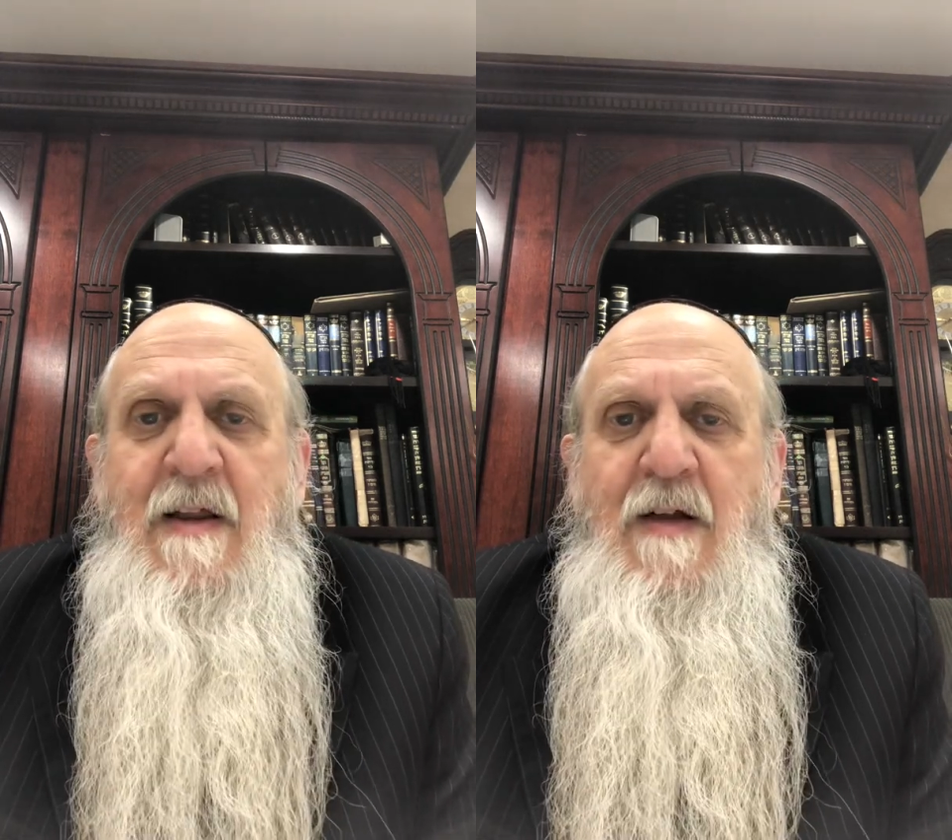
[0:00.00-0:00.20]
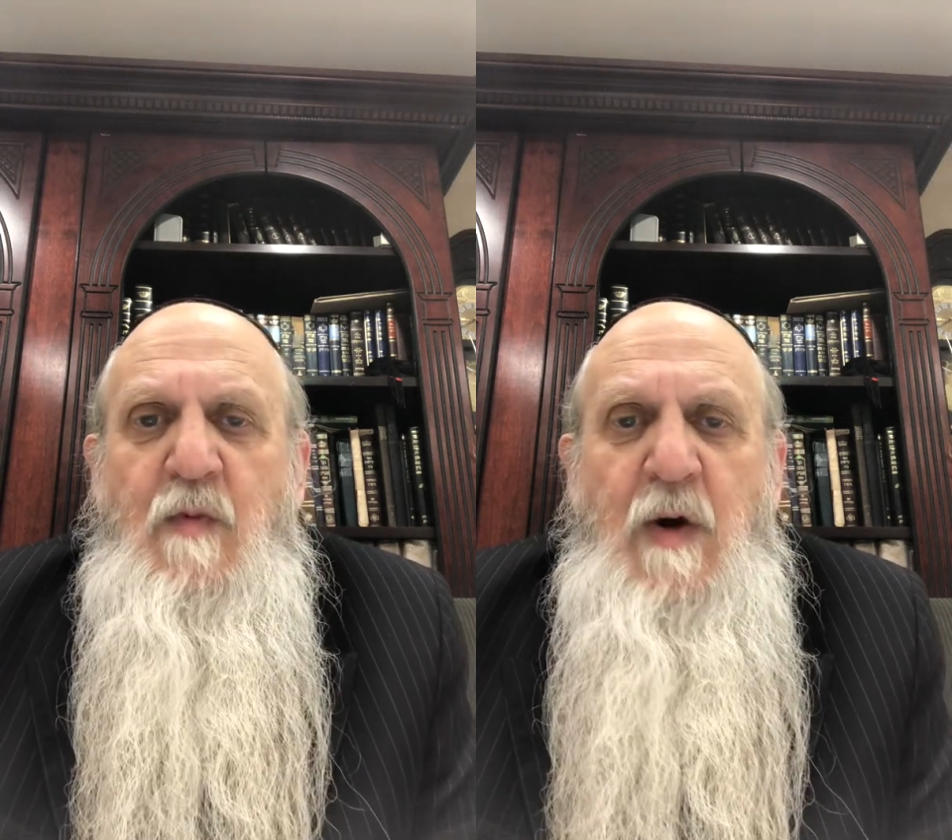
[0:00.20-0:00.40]

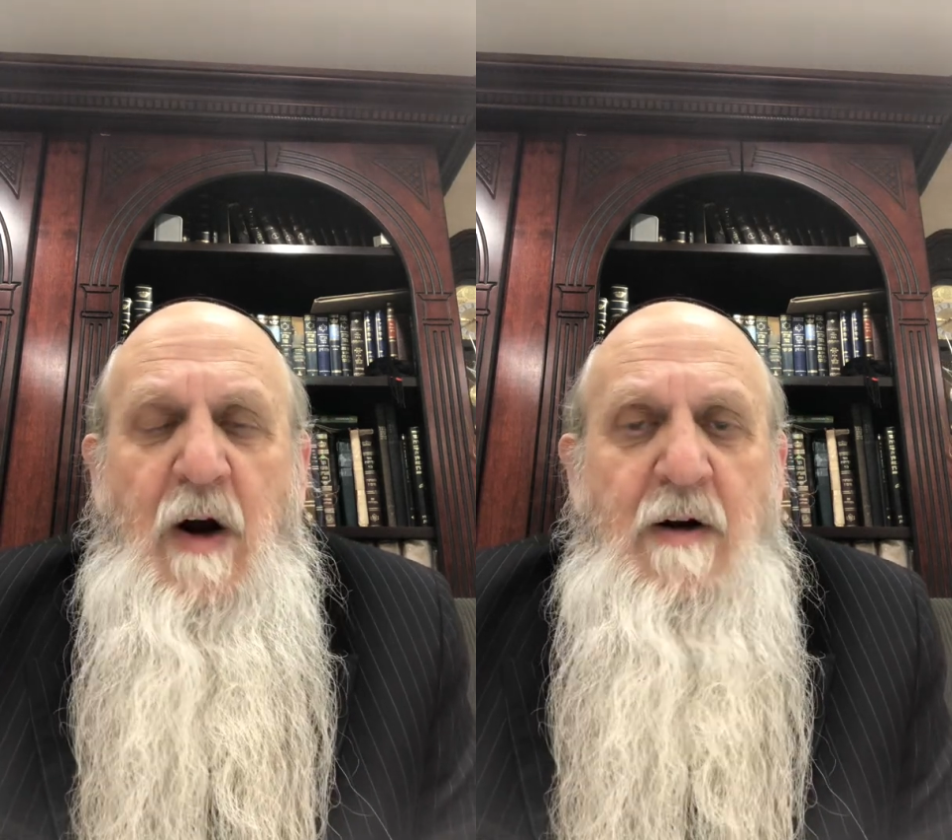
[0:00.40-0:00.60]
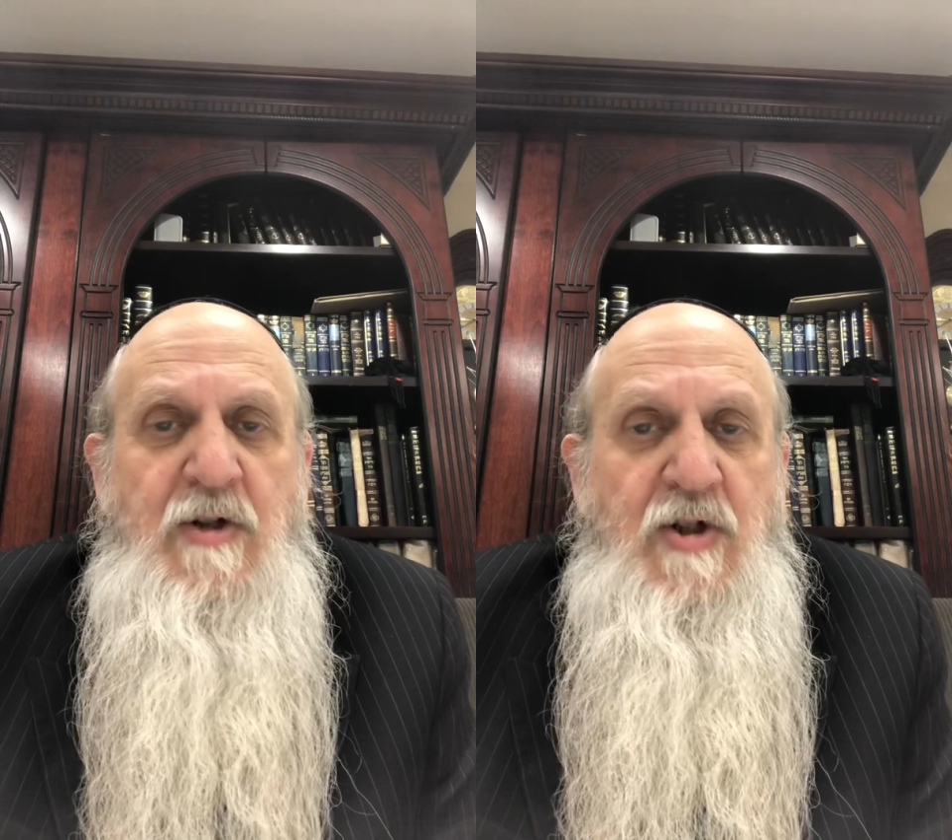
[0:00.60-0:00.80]
that we
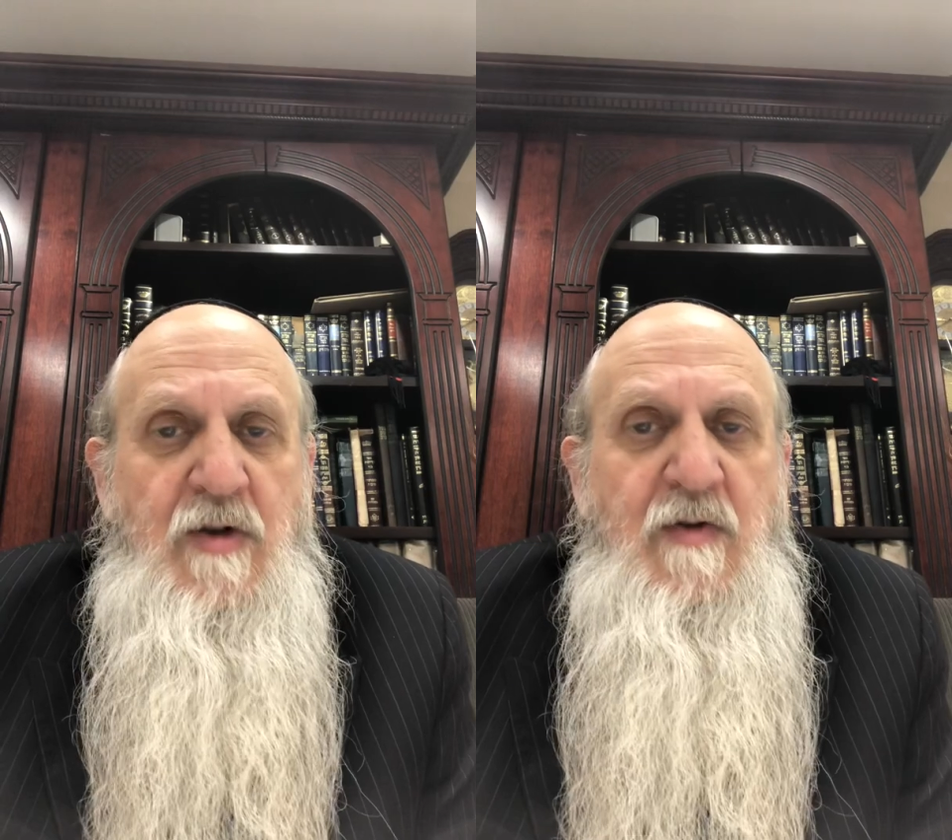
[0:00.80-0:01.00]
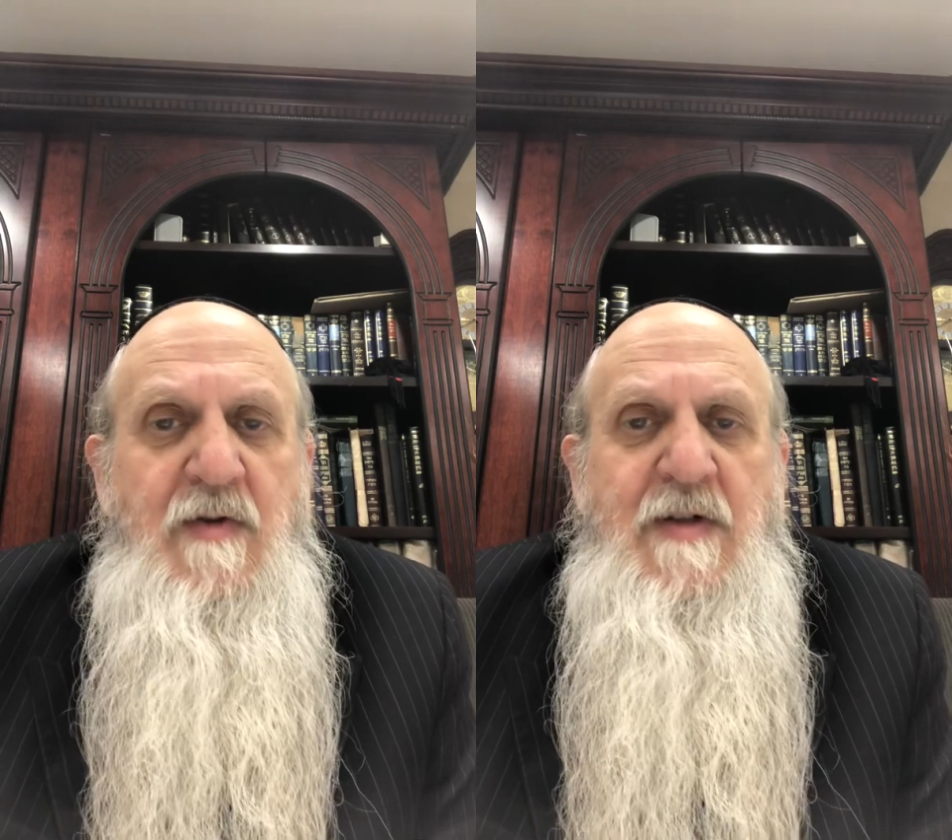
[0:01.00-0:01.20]
are
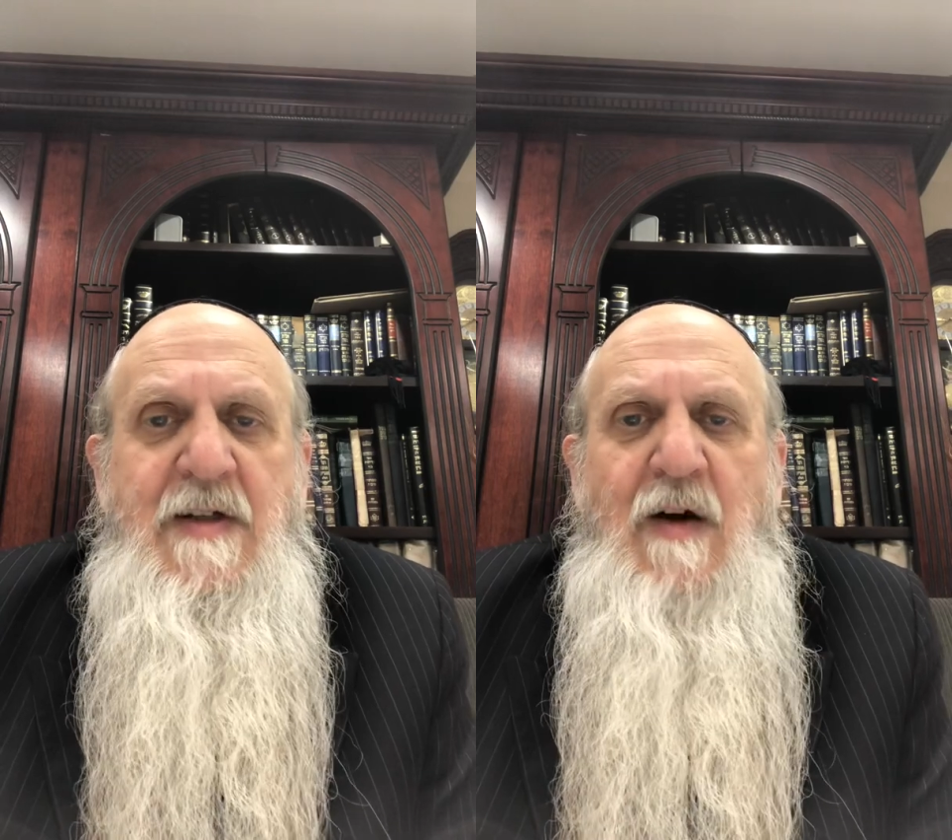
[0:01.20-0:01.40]
Jews,